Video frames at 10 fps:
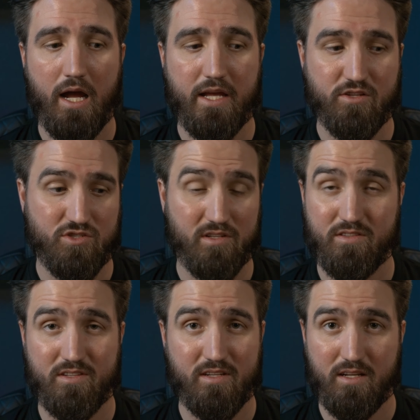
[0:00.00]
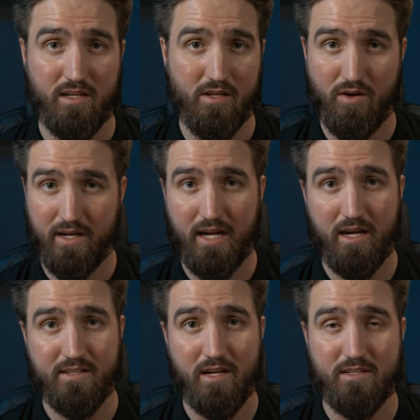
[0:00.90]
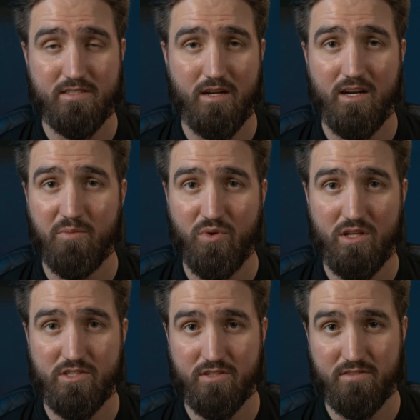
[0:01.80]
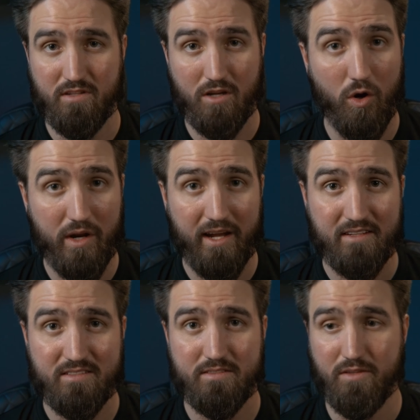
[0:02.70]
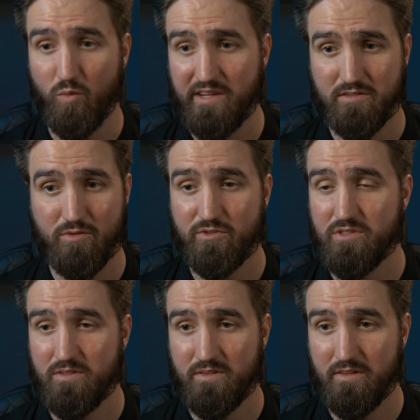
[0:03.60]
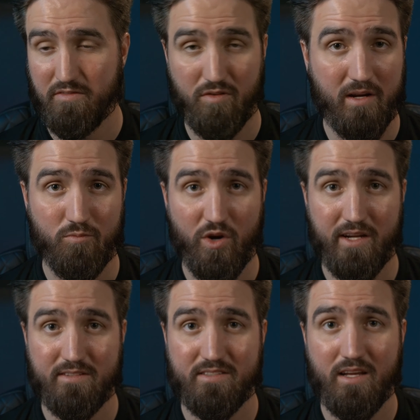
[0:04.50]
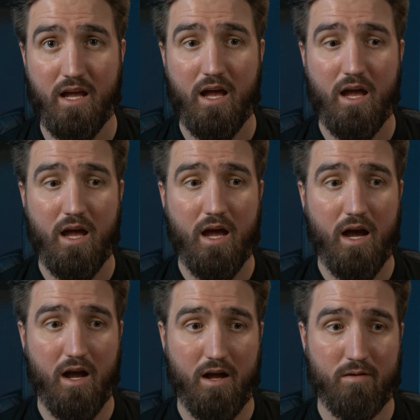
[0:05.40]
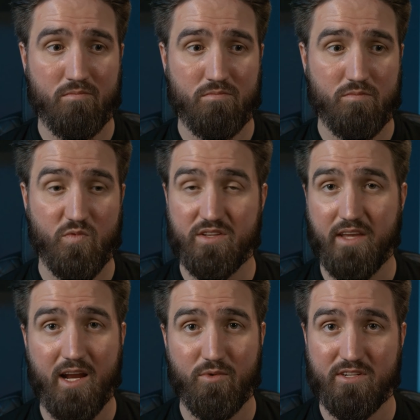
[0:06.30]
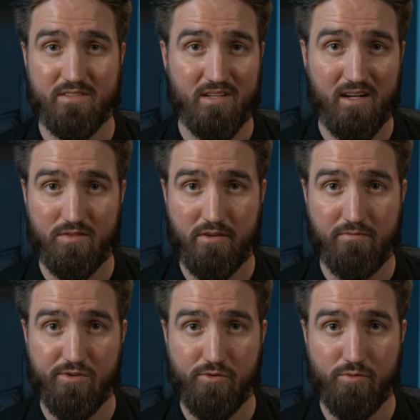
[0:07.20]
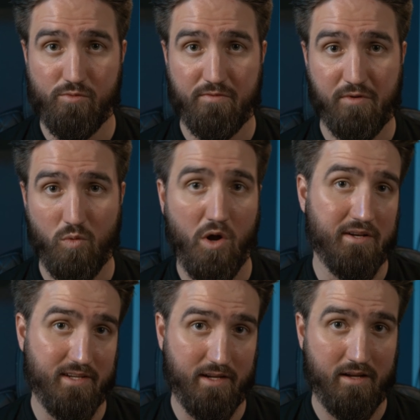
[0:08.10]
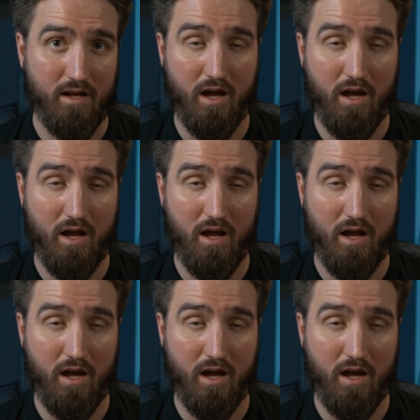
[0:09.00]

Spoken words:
it's just, I kind of touched on it, but just the codecs, the resolution, the frame rates. This camera does not leave you for wanting.